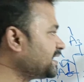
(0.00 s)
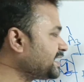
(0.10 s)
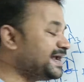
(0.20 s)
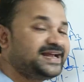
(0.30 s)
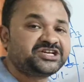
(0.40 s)

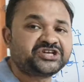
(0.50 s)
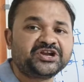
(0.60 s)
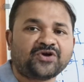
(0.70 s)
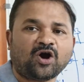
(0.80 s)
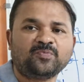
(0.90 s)

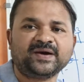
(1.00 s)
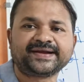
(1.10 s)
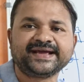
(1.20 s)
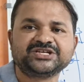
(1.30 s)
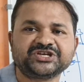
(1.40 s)
addition
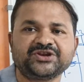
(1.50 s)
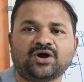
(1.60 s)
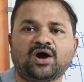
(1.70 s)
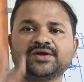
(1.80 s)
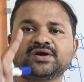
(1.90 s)
operation
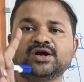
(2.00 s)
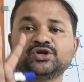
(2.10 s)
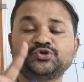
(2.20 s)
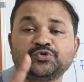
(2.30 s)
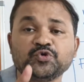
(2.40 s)
on
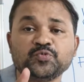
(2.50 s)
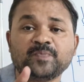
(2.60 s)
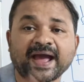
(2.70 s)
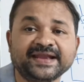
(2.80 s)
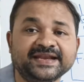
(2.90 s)
2
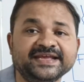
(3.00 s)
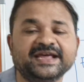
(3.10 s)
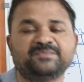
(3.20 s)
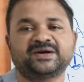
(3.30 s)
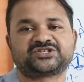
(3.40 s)
binary
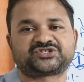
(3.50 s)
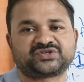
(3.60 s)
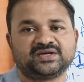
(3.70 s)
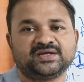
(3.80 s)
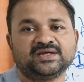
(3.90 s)

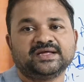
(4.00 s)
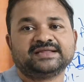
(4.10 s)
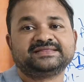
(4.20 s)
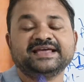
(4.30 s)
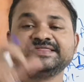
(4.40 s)
numbers,
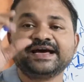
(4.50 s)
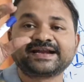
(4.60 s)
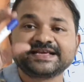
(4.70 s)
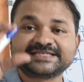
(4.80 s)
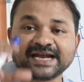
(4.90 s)
then the
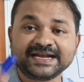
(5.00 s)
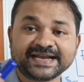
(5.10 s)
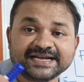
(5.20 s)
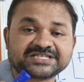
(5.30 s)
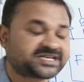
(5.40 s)

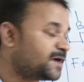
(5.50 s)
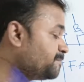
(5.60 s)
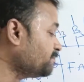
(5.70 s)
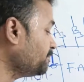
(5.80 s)
resultant sum